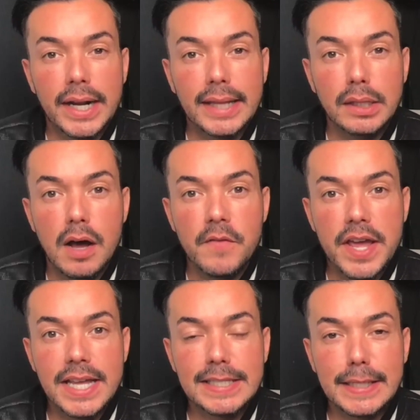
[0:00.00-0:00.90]
love
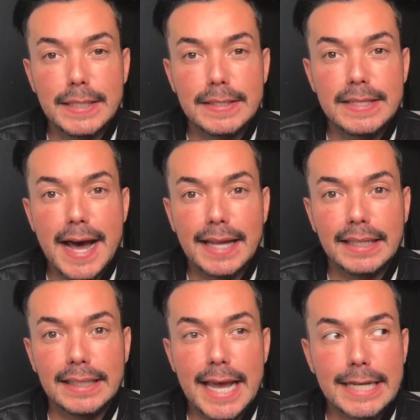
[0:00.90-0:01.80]
is, is that
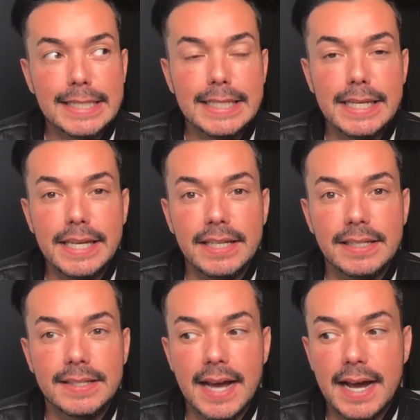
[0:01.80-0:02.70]

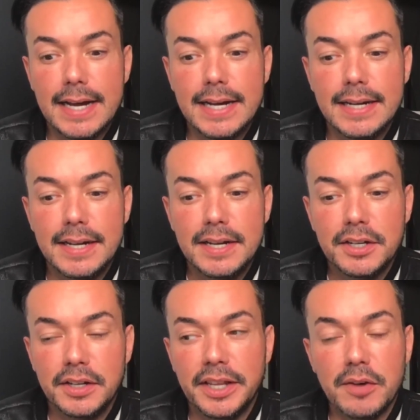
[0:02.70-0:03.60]
Lexi's, uh,
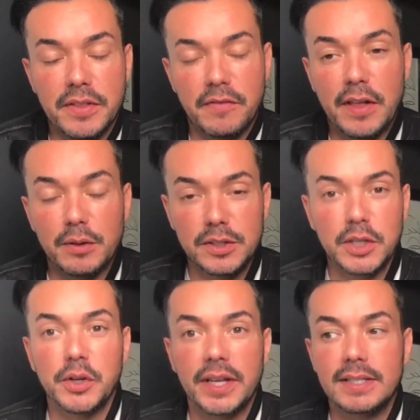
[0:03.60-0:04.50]
you know, the fellow
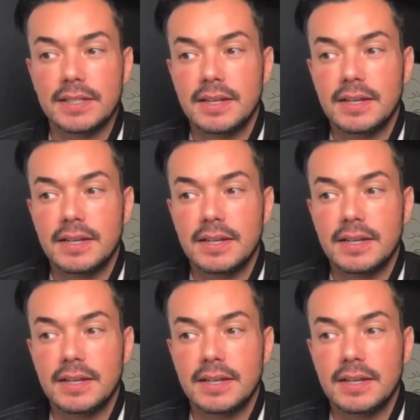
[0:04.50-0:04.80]
students,